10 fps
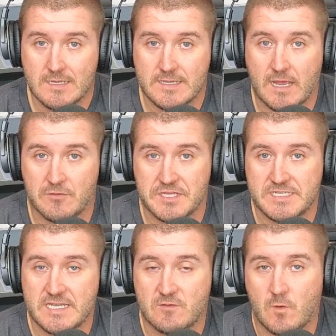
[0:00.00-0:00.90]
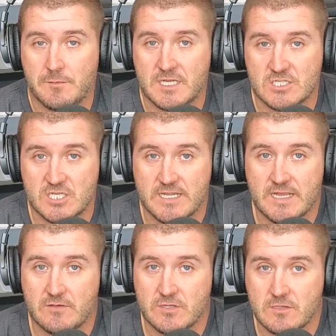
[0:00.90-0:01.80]
Now, they didn't want me to shut
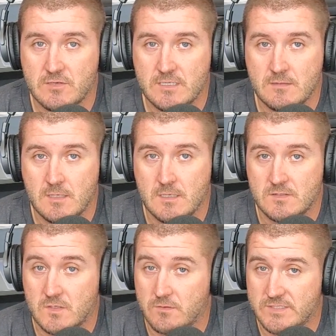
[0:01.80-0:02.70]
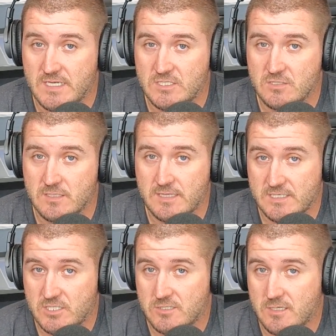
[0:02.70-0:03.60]
down the unit, so essentially
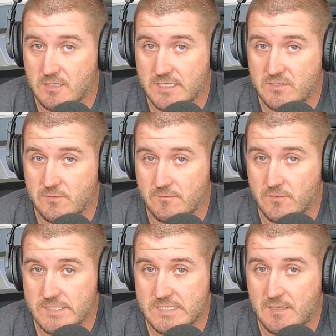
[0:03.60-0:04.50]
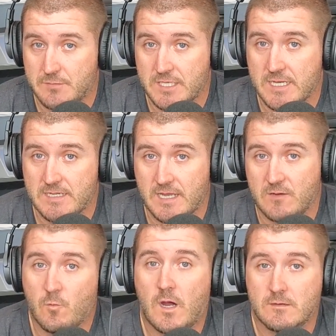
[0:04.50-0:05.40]
that's just going to lead to it freezing up again
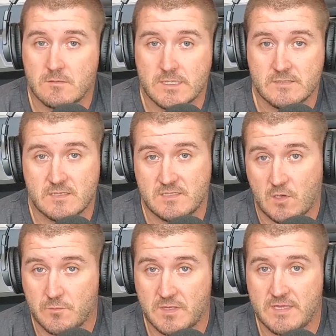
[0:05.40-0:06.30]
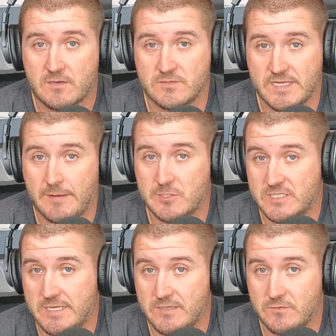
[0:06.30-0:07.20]
and water leaks. Let's hope that they don't
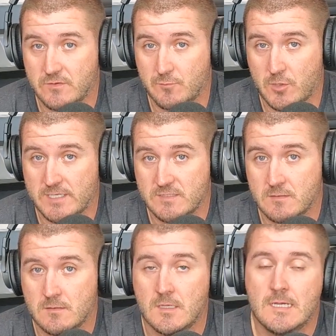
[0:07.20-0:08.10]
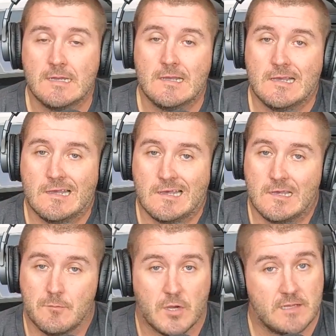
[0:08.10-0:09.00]
damage that new compressor.
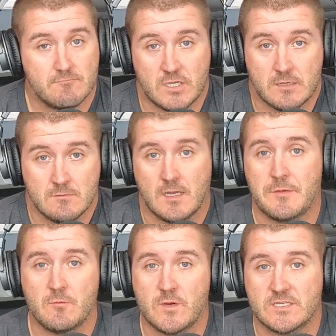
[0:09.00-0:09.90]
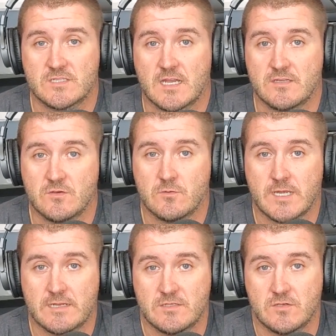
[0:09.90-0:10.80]
But, you know, I mean, we just got to do what
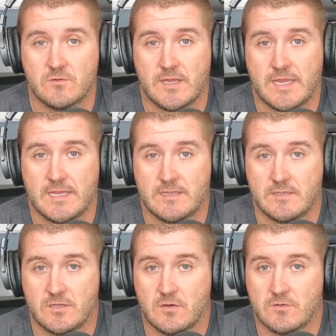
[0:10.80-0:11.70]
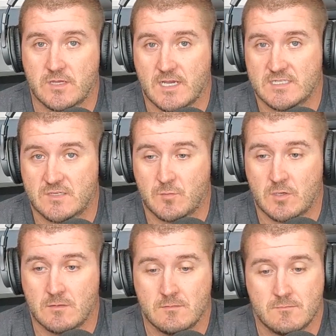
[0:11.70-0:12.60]
we got to do. And, you know, the
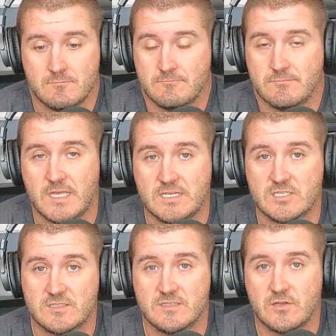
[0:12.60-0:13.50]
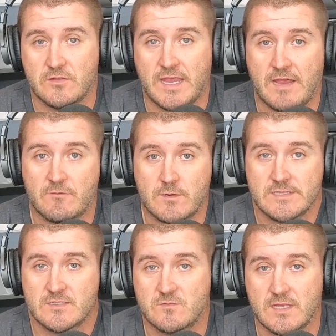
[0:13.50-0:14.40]
customer, they just, you know, they have
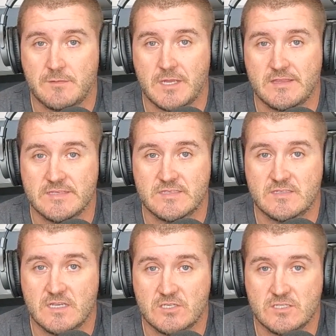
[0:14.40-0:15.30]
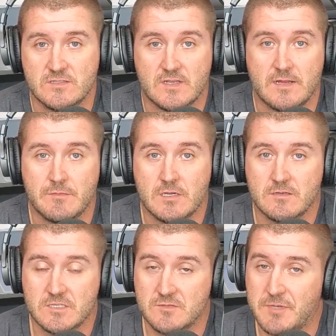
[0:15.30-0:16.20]
reasons why they make these decisions, and I'm there
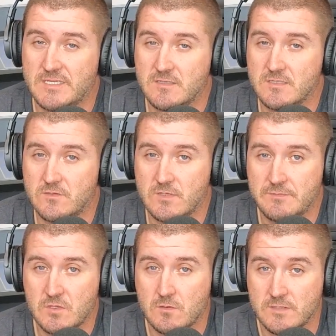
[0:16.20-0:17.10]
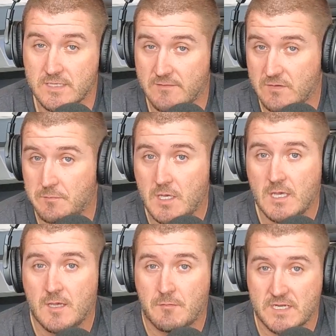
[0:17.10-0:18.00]
to just basically do what I'm told and give them
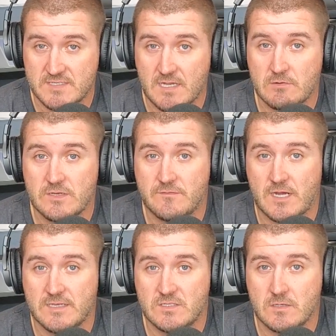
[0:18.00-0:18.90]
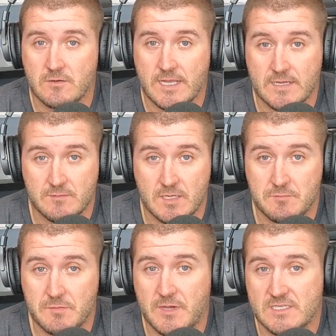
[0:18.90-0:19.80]
my sound advice. You know, hey, it'd,
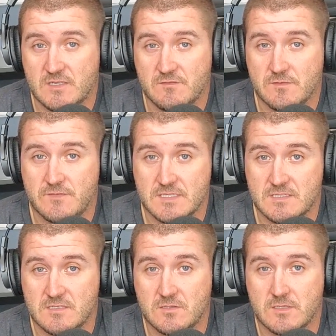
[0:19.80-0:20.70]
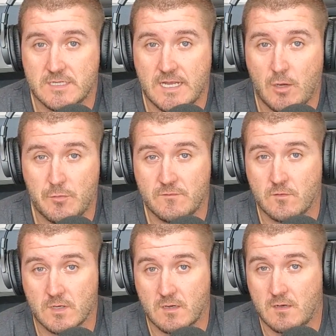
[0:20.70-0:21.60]
it'd be best if we fix this unit now
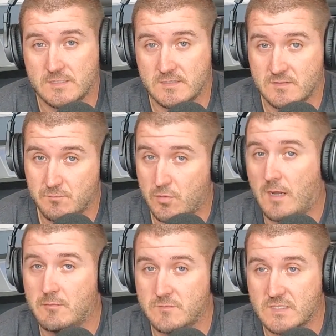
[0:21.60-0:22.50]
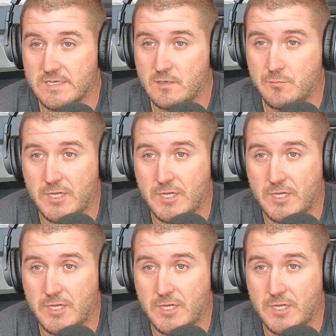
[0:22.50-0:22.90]
before it causes problems later.